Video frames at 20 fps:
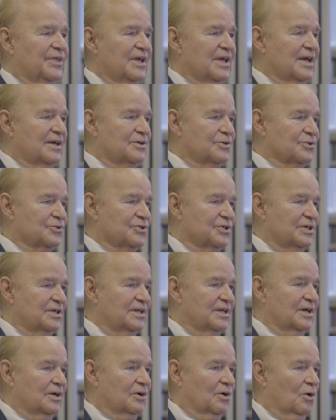theater
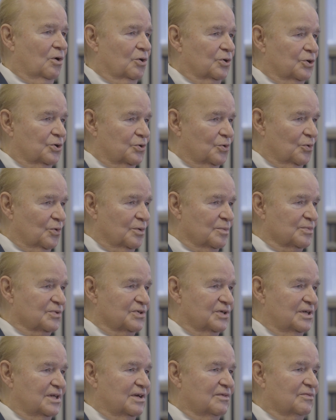seating or auditorium
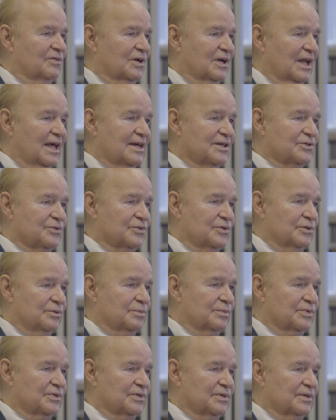seating for
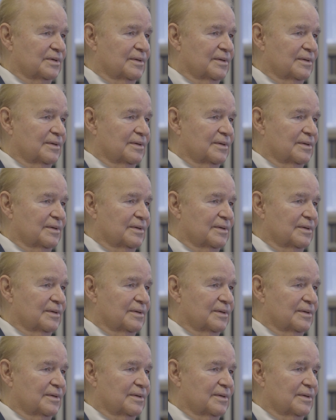classrooms.